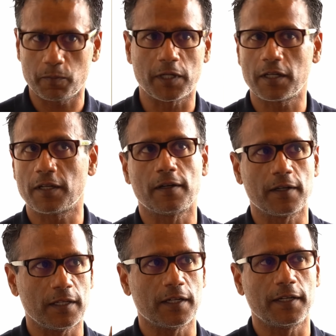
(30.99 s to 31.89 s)

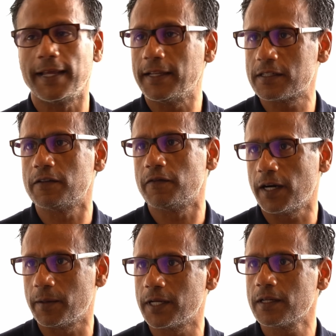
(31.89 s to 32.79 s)
particularly in a dense
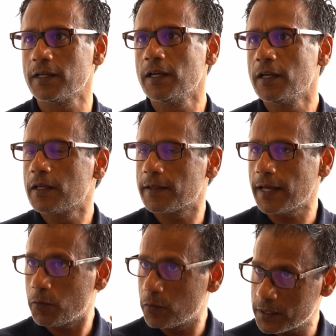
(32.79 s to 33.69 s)
environment.
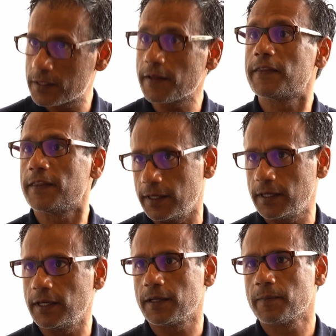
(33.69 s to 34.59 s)
That was the
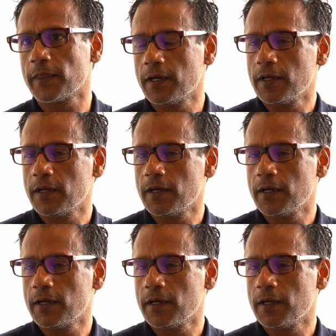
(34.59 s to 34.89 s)
thinking.